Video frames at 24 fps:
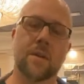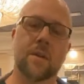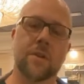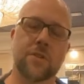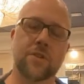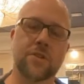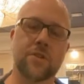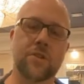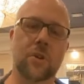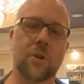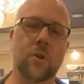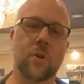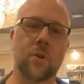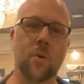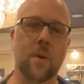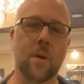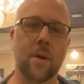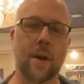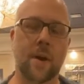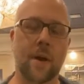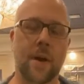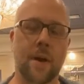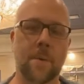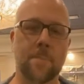So
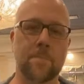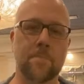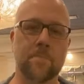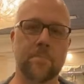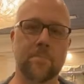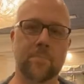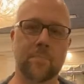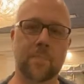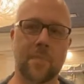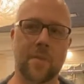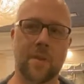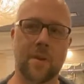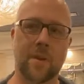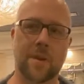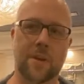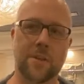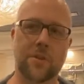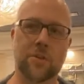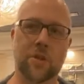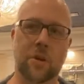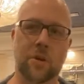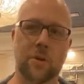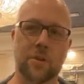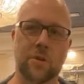um, I
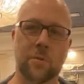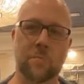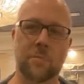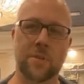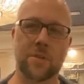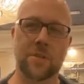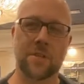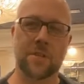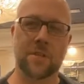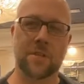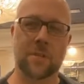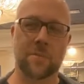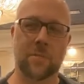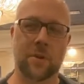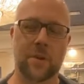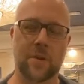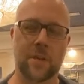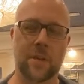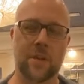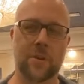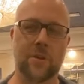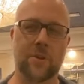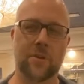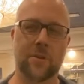started the business about a
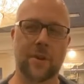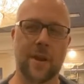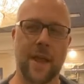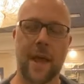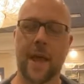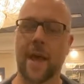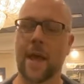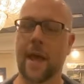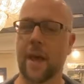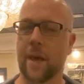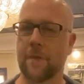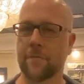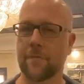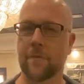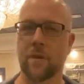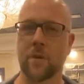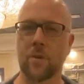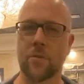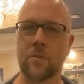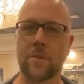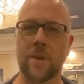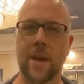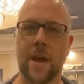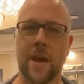year and a half
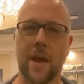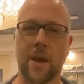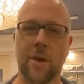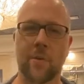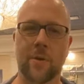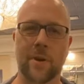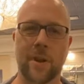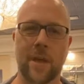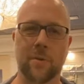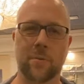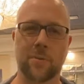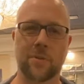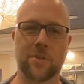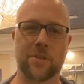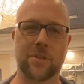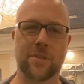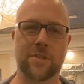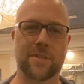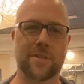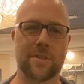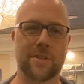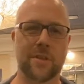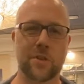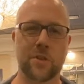ago now, and I was
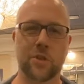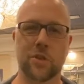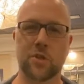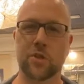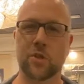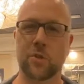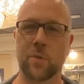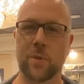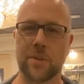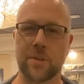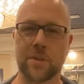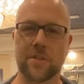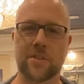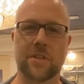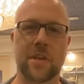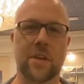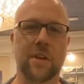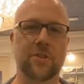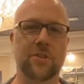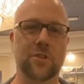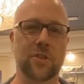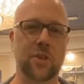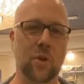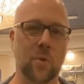just doing the
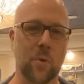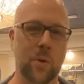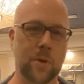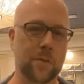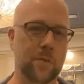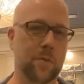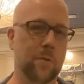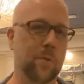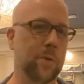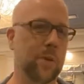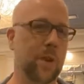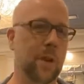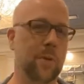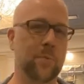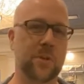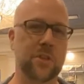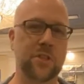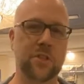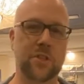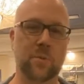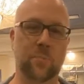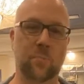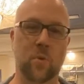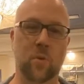sales and going through it, and I
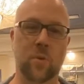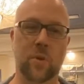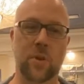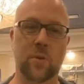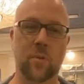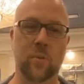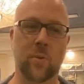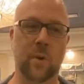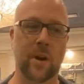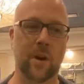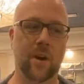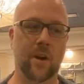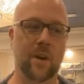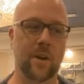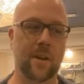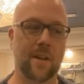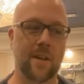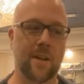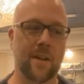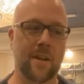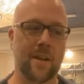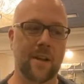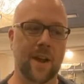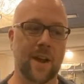reached a point where
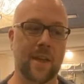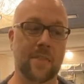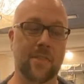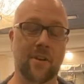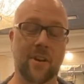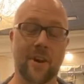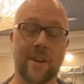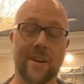I thought